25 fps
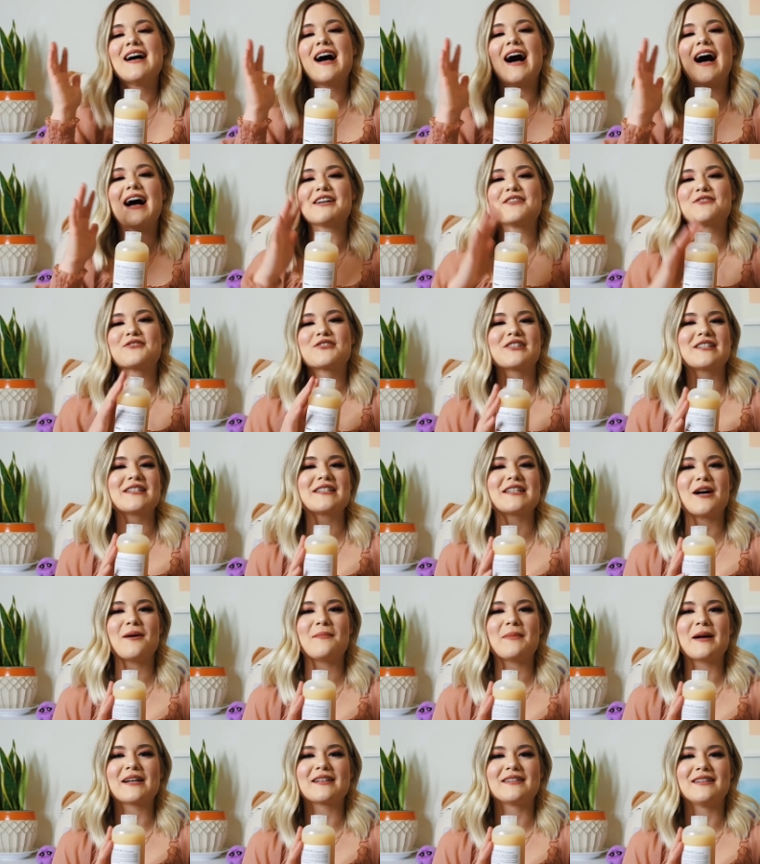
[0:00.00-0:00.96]
I usually
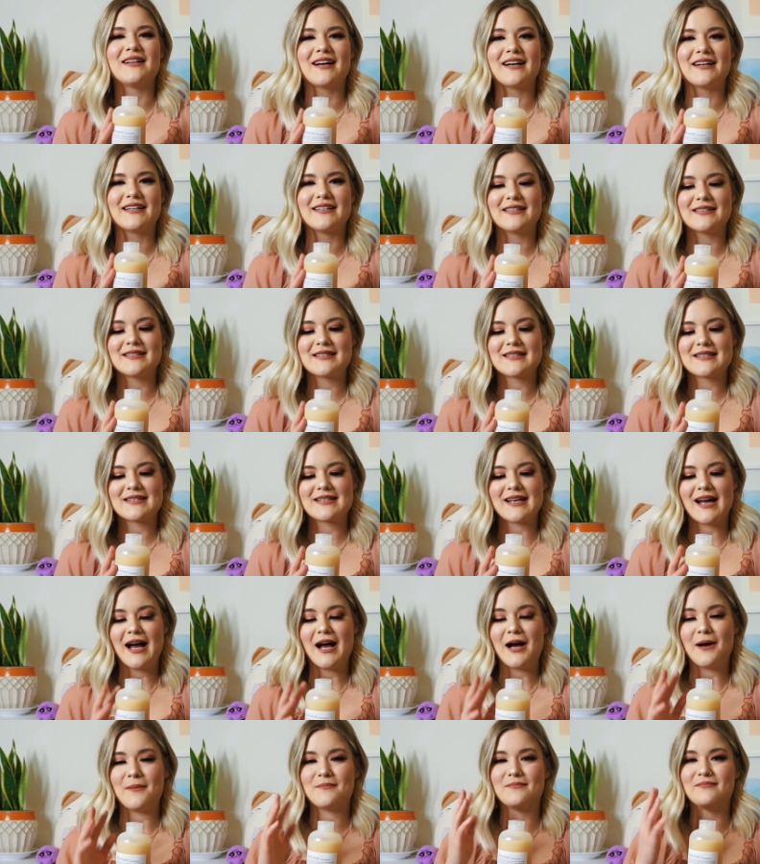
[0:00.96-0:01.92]
tell my clients
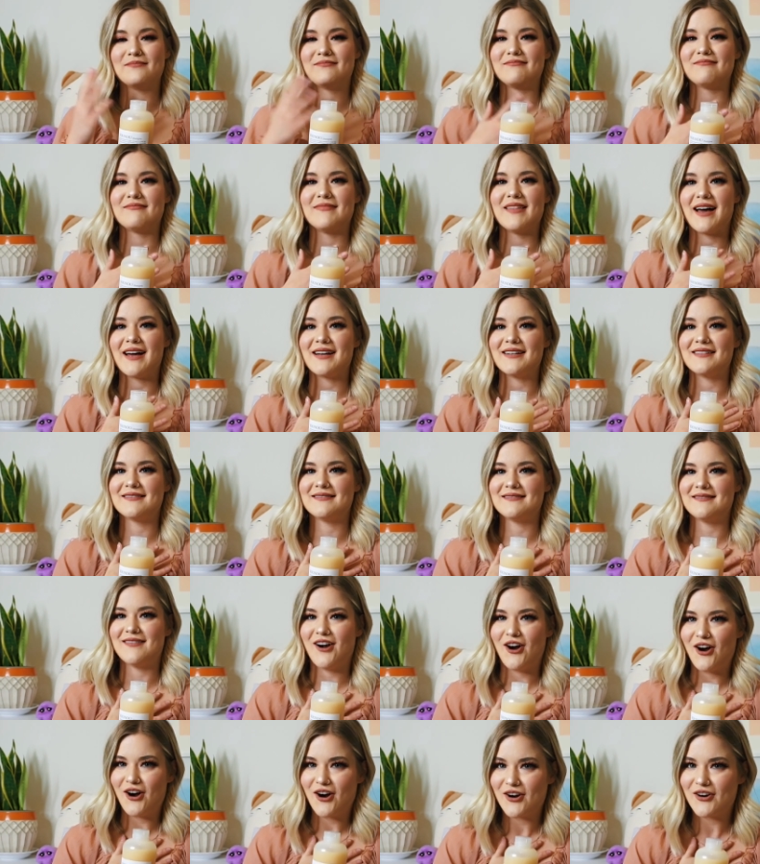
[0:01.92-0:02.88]
um, that
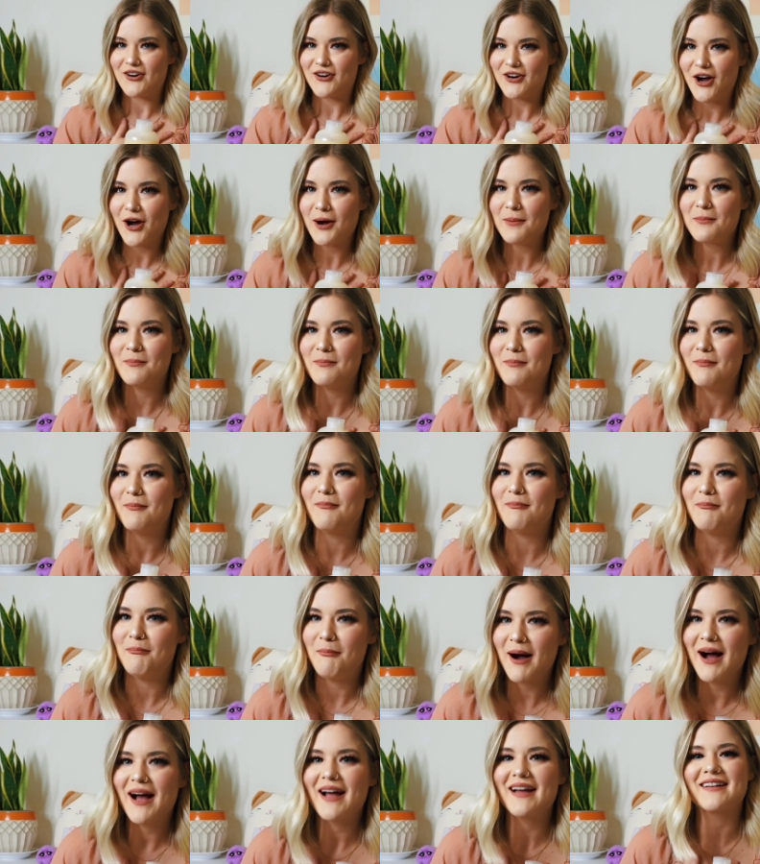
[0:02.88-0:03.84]
are not
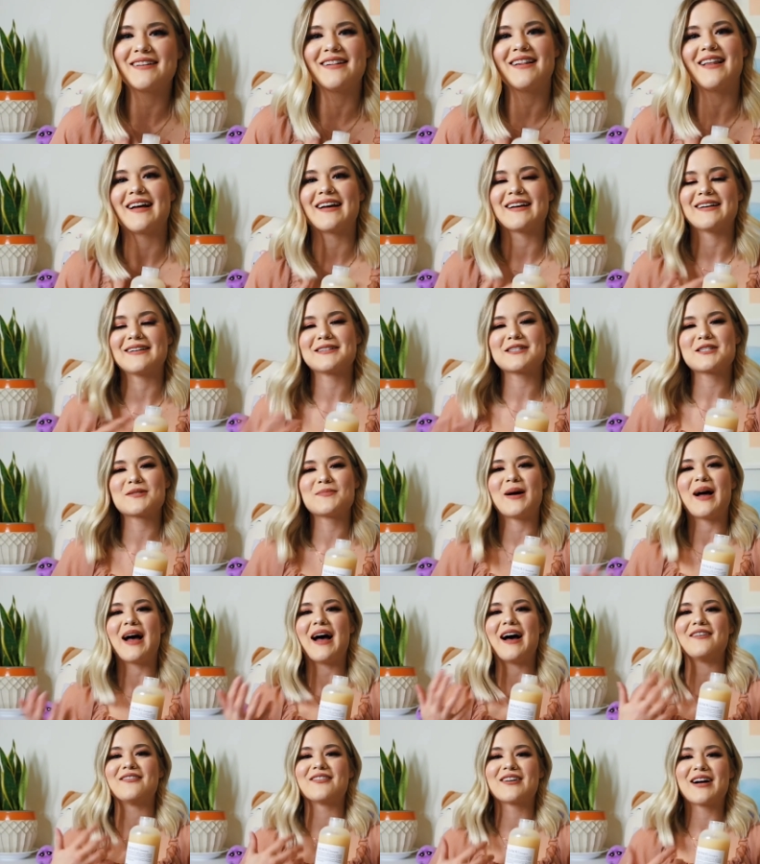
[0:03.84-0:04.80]
my clients but
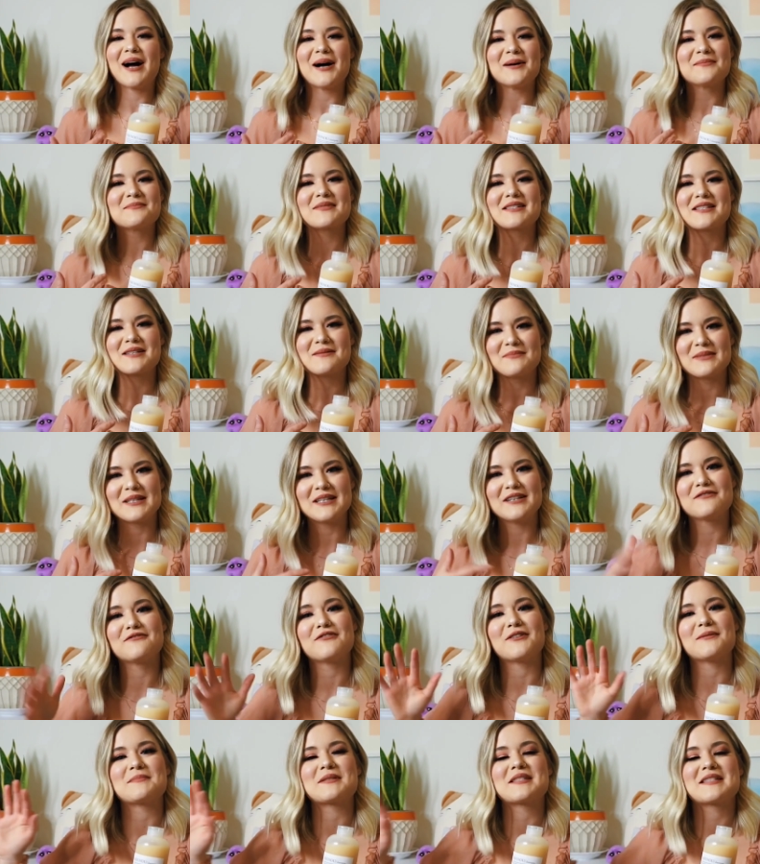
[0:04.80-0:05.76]
have come to me
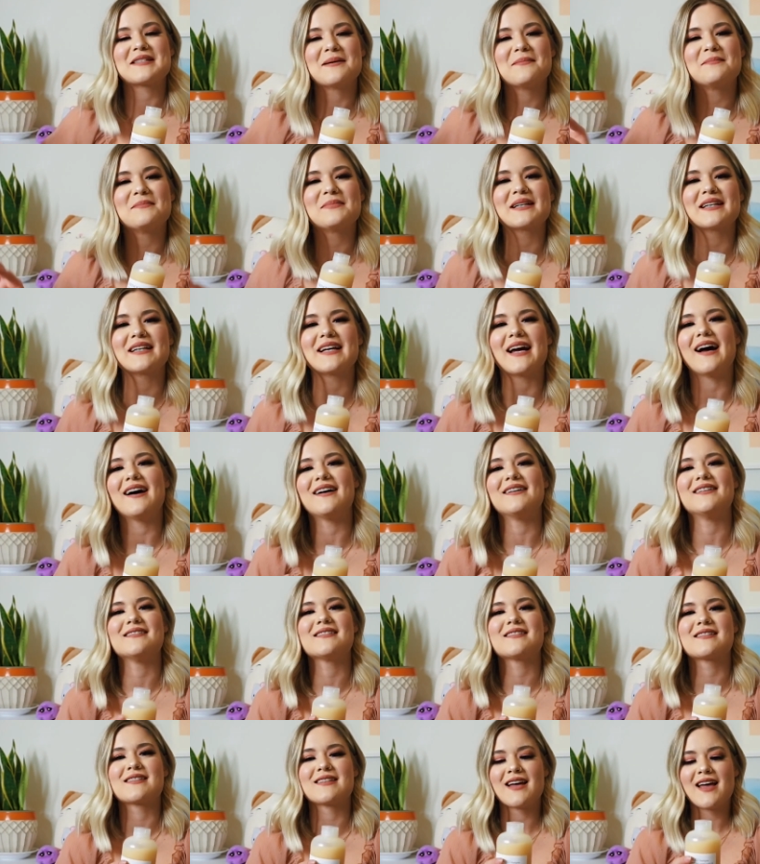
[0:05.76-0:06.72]
from somebody
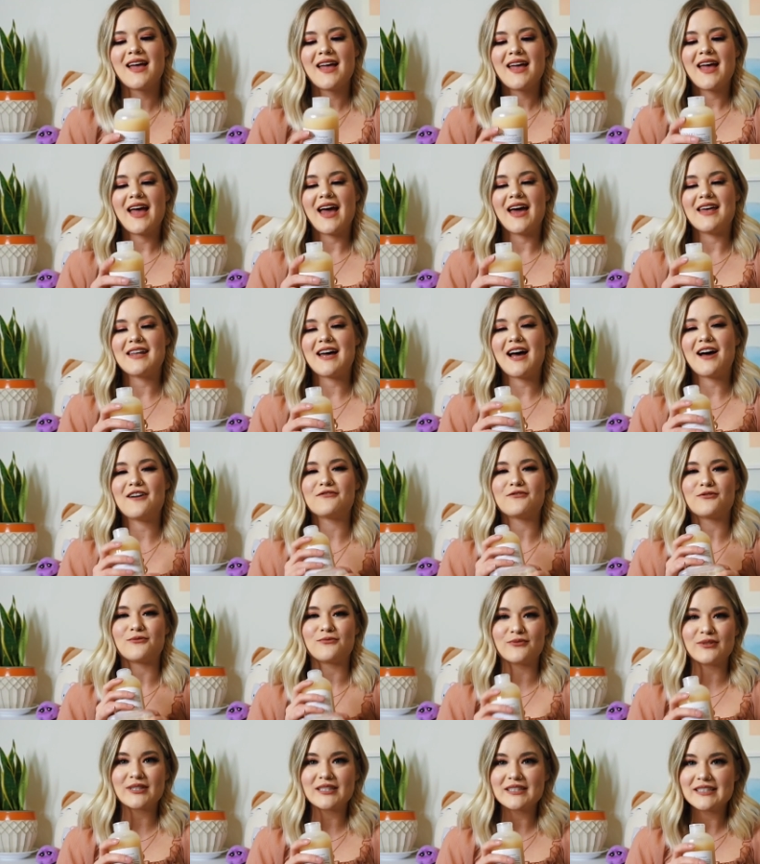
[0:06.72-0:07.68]
else and
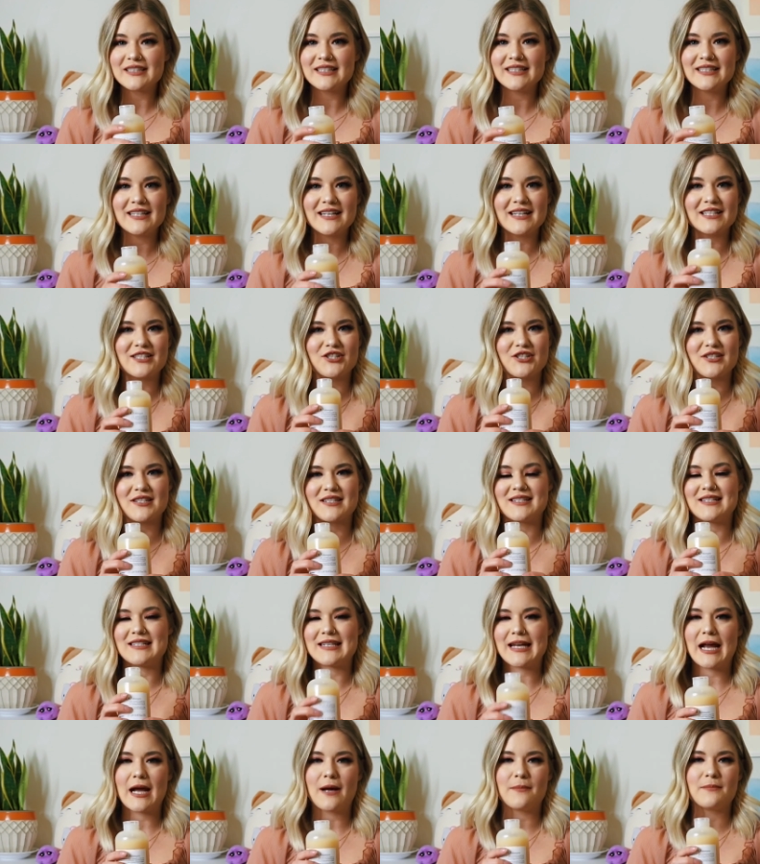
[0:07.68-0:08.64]
have really just
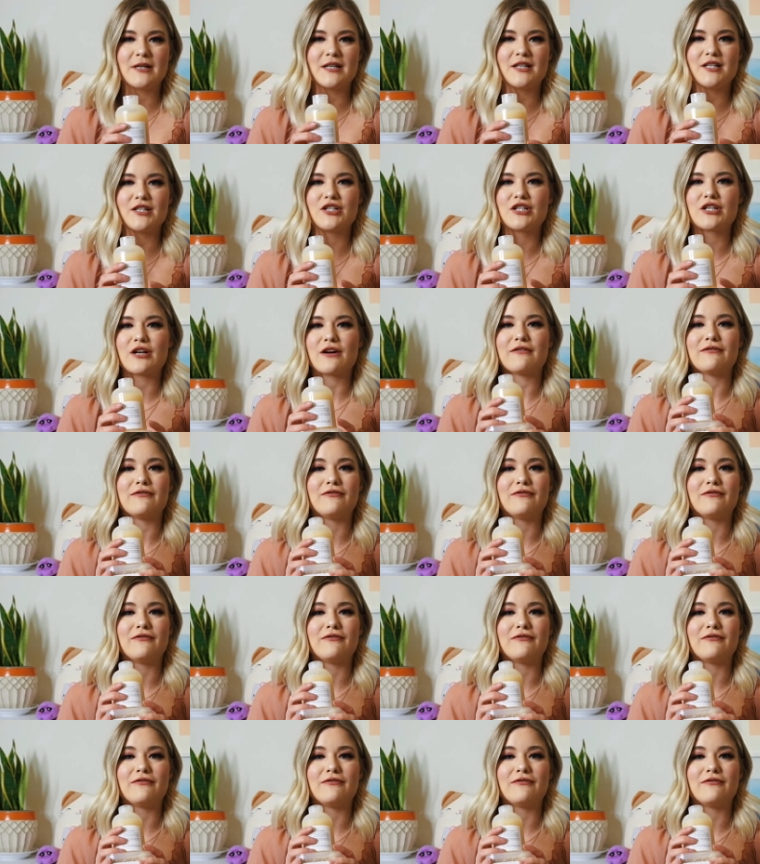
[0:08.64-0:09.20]
damaged,